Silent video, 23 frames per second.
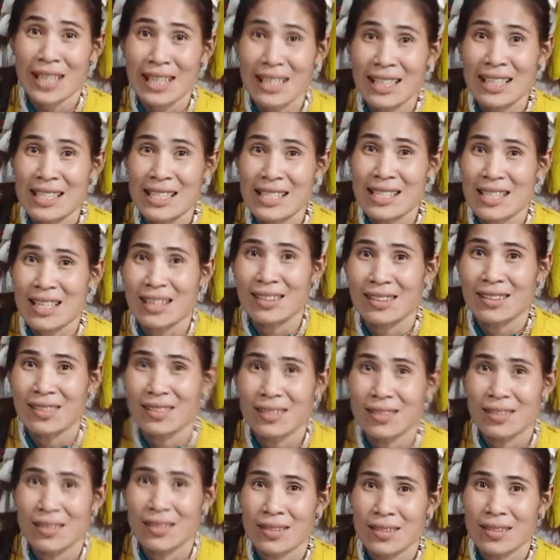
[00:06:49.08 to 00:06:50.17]
Oh,
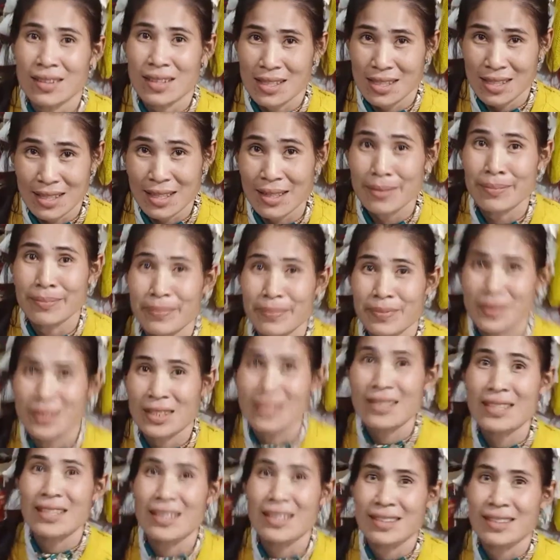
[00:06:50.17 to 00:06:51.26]
okay,
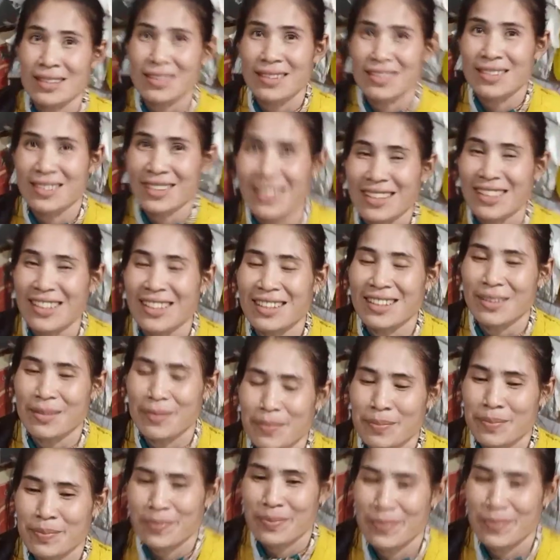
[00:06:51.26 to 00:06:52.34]
okay, okay, okay.
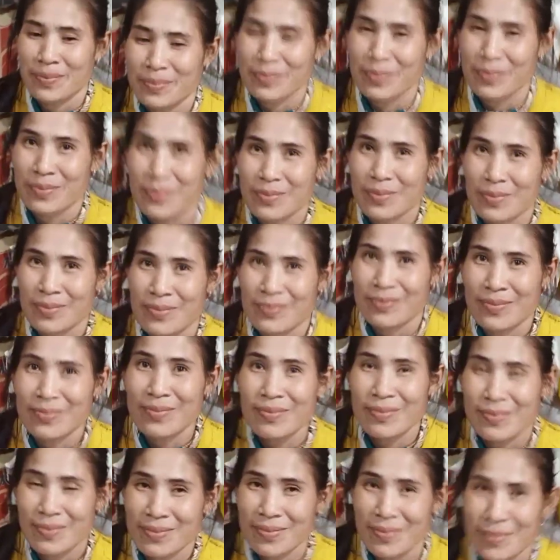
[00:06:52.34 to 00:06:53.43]
Okay, I don't need
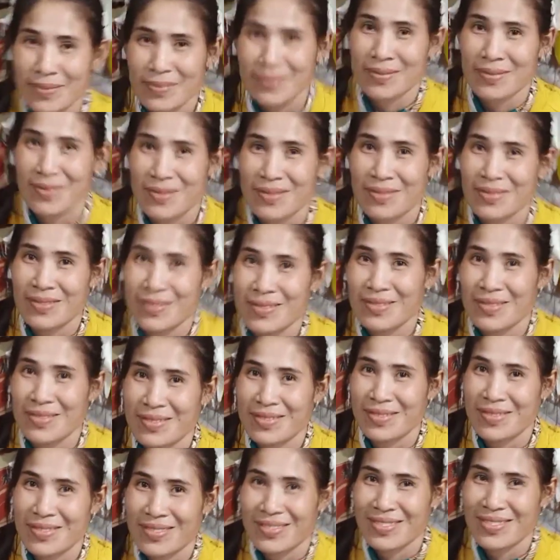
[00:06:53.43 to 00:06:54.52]
to disturb you
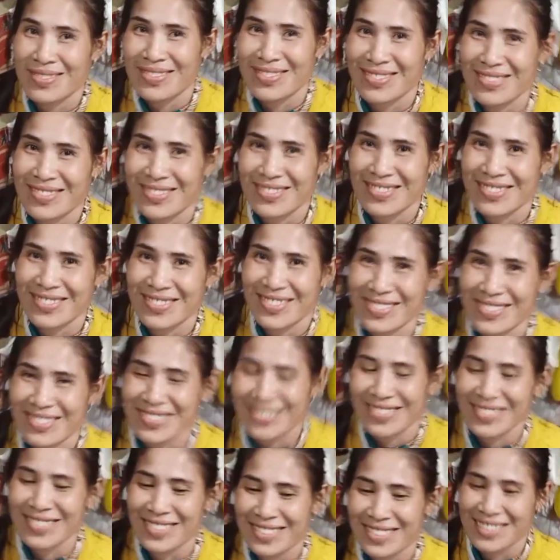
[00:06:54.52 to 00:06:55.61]
guys so much.
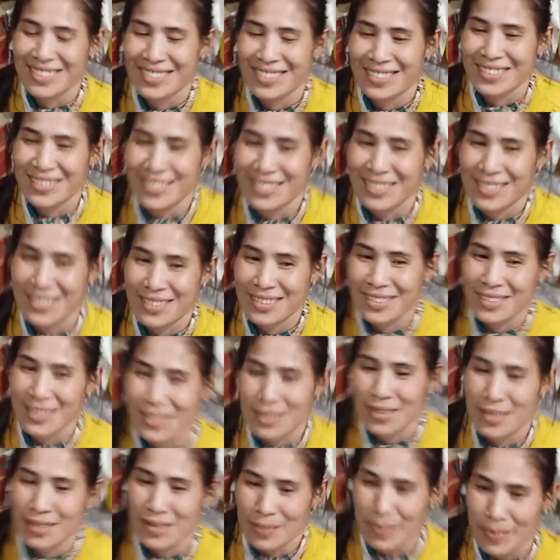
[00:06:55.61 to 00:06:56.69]
It's okay. Thank you
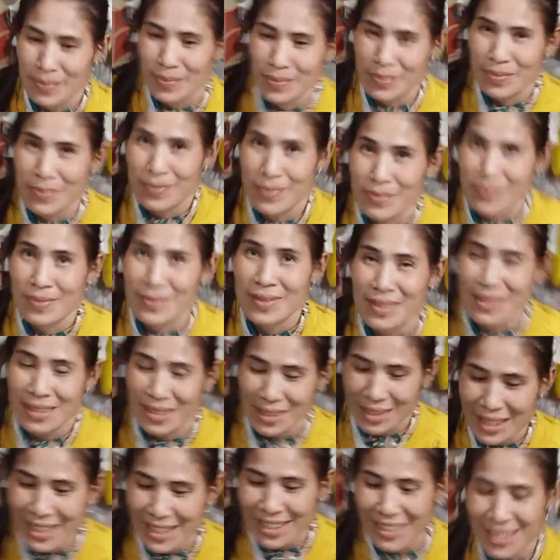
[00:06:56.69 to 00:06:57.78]
so much for your time.
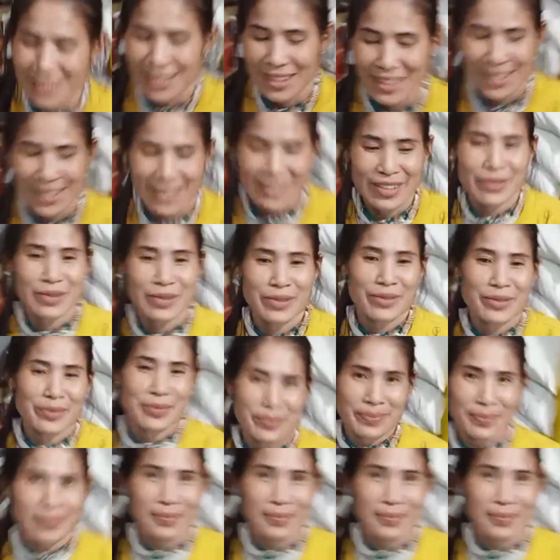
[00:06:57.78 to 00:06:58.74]
Okay, you